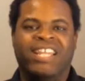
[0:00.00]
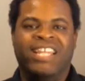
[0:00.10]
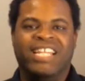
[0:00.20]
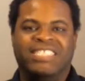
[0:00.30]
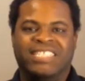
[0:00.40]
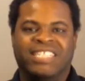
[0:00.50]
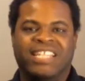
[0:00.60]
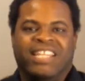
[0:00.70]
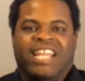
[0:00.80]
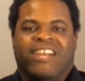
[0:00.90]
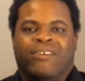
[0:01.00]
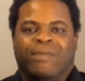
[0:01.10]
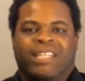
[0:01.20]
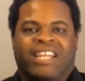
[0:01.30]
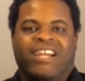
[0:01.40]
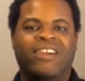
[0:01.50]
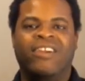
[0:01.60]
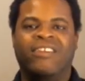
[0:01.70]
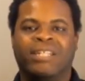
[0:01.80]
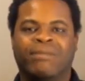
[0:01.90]
It's just there to be there,
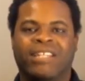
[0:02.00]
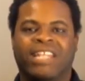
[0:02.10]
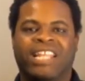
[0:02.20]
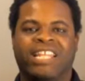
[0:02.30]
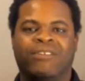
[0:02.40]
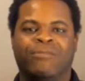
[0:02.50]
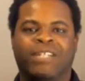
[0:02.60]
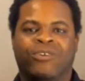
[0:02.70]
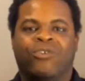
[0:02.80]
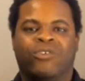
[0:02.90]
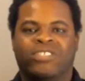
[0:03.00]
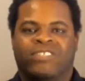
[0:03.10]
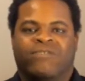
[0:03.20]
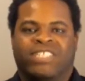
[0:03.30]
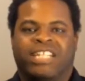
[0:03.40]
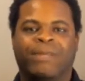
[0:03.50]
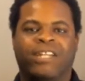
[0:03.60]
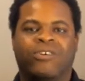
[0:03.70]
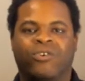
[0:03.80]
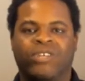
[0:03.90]
something they think will be cool for the sake of
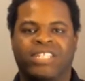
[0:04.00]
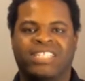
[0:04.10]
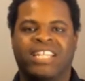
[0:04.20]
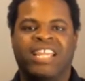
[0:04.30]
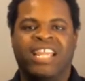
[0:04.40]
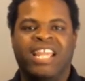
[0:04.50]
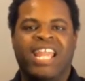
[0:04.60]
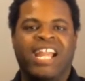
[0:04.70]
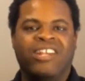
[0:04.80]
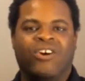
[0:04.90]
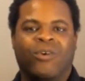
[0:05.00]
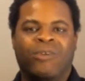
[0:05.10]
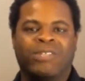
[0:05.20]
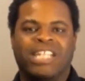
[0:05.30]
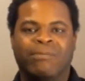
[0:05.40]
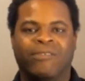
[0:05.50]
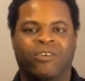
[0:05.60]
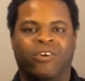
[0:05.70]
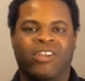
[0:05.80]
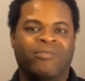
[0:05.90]
being coolness, ignoring what's coming
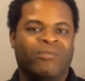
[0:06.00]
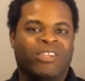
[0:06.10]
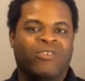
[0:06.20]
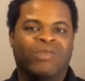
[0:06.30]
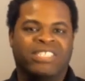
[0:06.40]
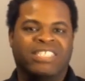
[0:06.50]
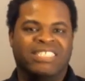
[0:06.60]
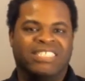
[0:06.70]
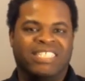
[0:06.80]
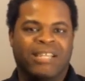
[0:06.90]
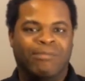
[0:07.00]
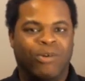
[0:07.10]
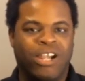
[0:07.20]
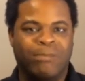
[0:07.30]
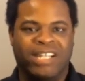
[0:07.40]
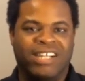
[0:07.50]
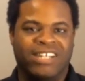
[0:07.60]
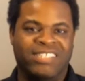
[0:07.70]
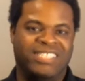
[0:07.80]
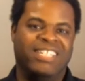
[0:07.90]
forward, which is important
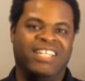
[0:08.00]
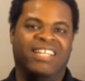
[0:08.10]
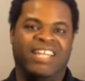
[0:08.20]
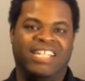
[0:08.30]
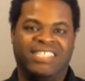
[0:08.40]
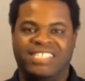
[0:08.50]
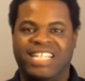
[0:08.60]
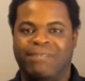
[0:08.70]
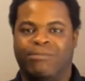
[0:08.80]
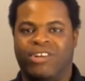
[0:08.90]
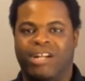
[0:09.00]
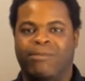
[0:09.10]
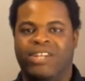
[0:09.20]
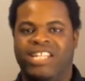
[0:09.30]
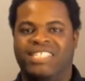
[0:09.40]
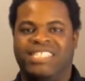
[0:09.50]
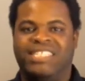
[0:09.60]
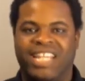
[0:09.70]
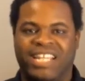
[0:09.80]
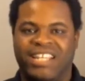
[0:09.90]
because, as I said, Burt Gummer is
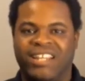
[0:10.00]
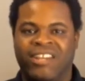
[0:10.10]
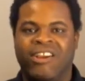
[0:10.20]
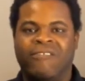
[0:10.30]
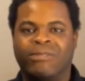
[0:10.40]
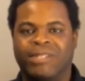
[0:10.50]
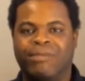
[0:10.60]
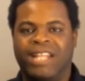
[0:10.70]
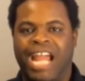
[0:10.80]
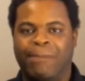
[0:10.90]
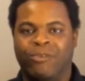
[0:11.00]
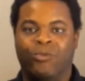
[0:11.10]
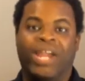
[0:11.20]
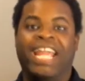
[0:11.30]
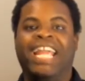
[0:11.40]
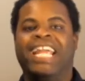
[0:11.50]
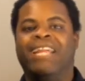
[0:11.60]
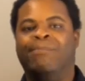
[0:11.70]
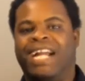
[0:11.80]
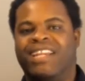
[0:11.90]
sick from something that happened
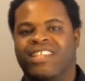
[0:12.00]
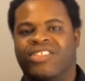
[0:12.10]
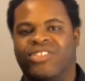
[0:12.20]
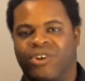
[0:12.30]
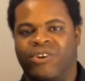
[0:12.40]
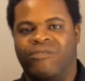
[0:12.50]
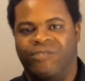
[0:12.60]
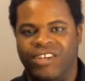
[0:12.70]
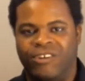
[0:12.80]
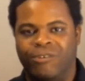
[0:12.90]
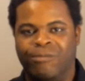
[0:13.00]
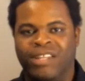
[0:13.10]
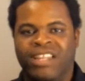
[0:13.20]
way back in the third film,